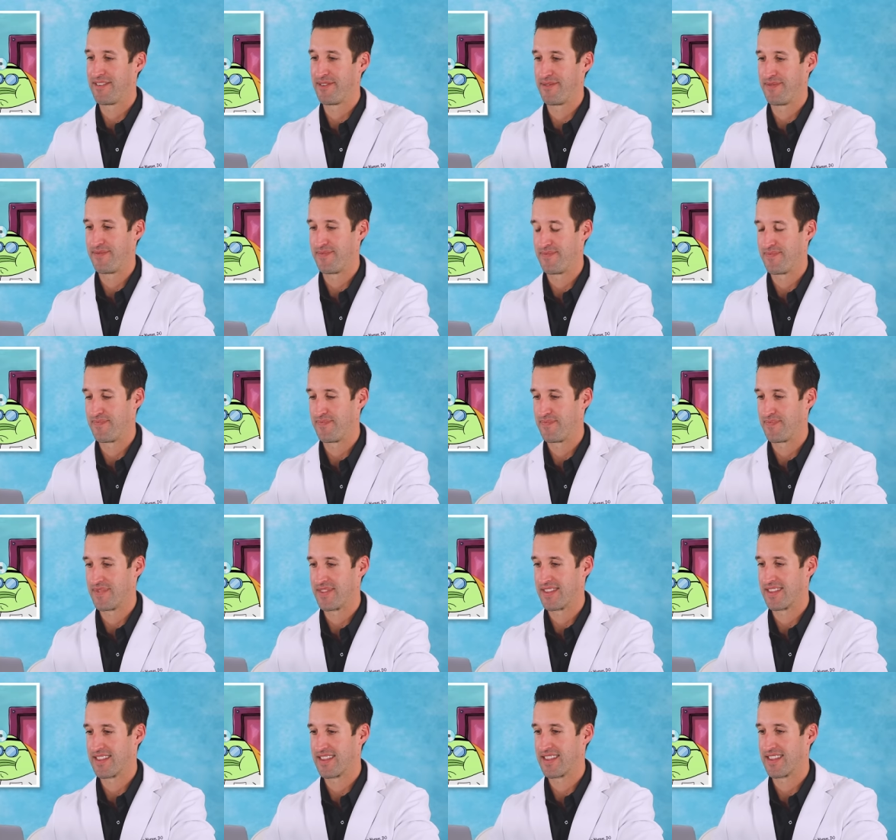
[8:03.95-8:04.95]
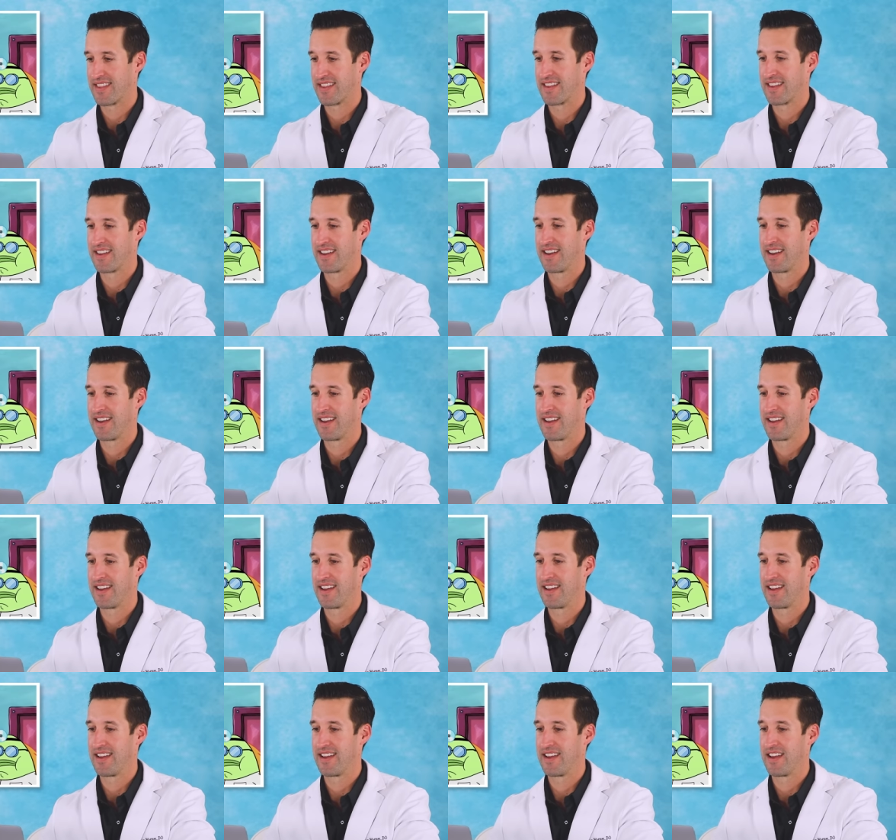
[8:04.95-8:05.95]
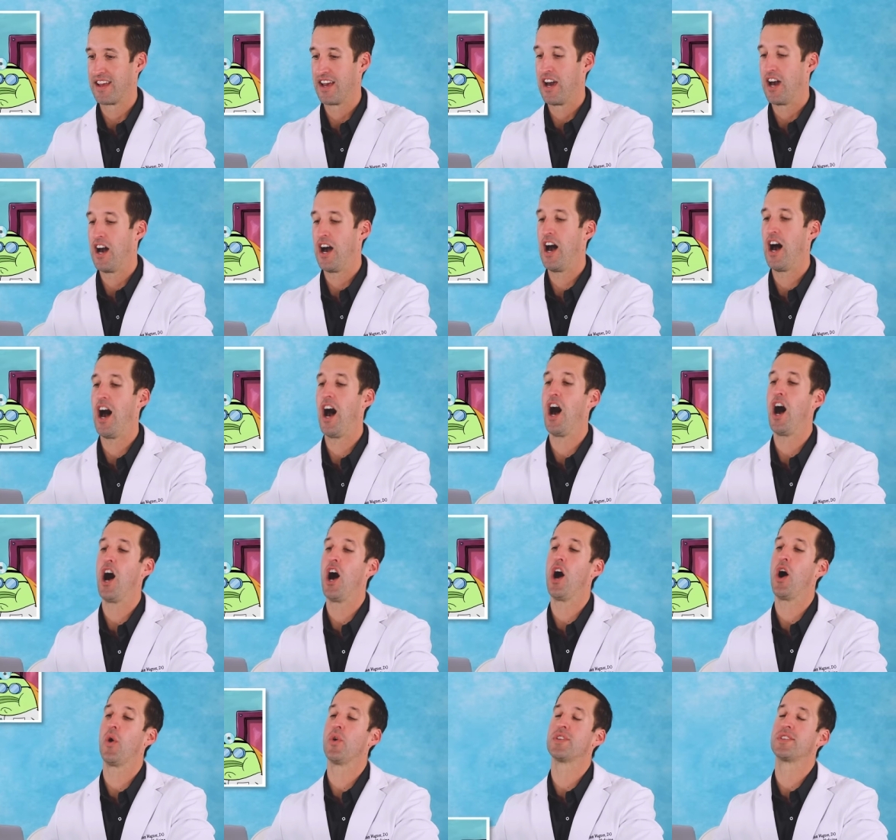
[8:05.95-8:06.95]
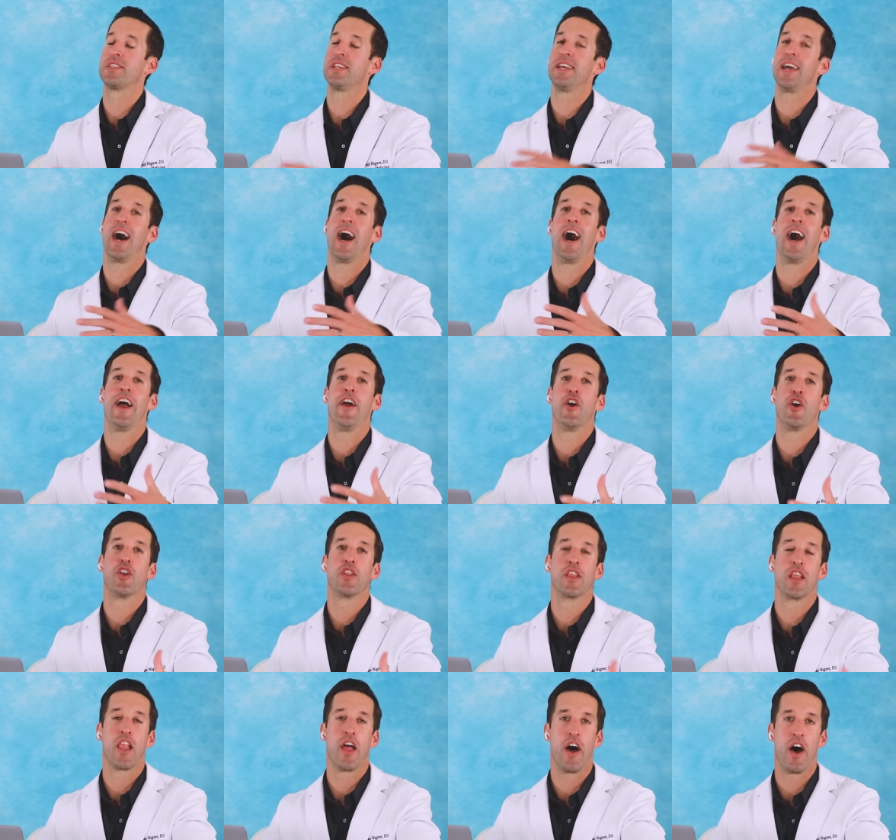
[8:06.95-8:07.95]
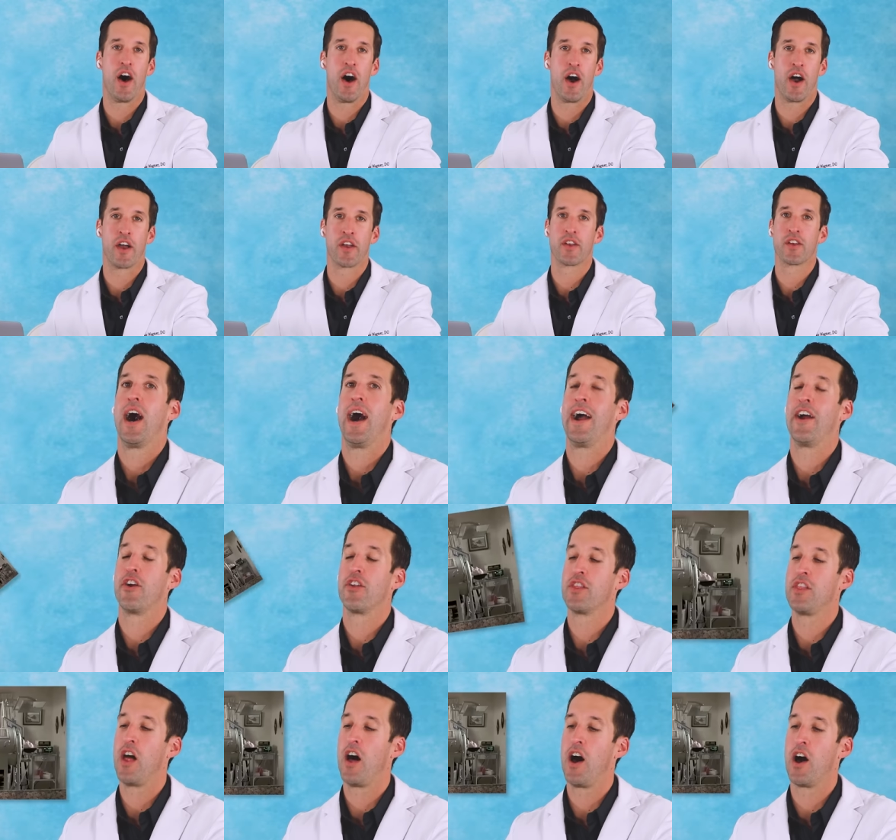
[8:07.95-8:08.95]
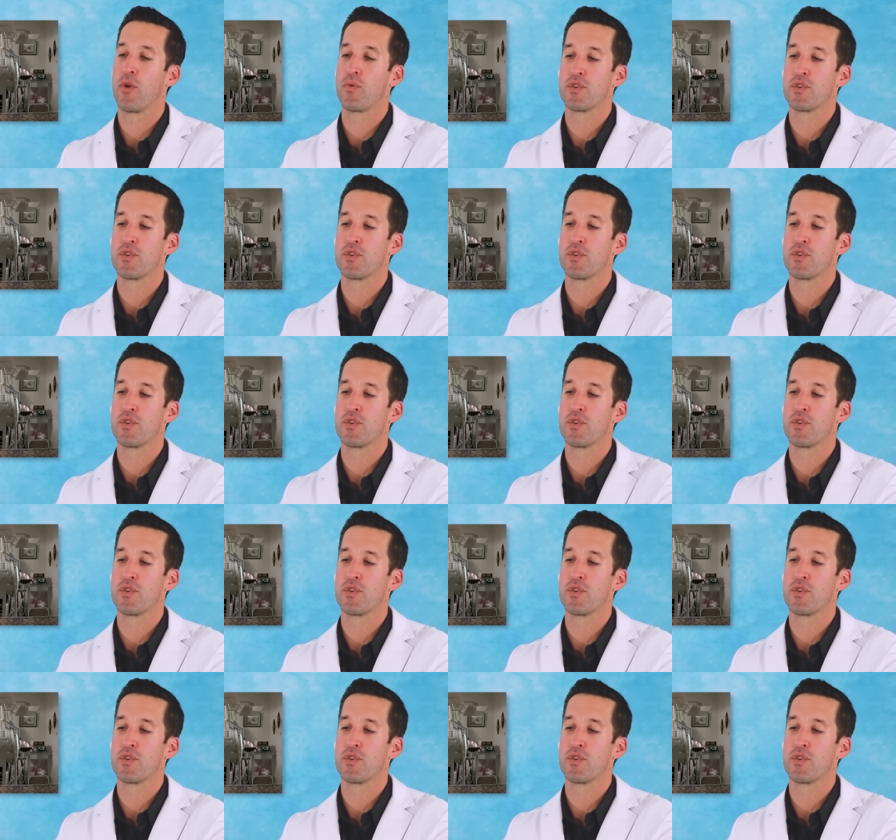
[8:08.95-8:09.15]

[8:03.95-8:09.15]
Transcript: We placed her in an iron lung to help Oh, it's the iron lung. Iron lung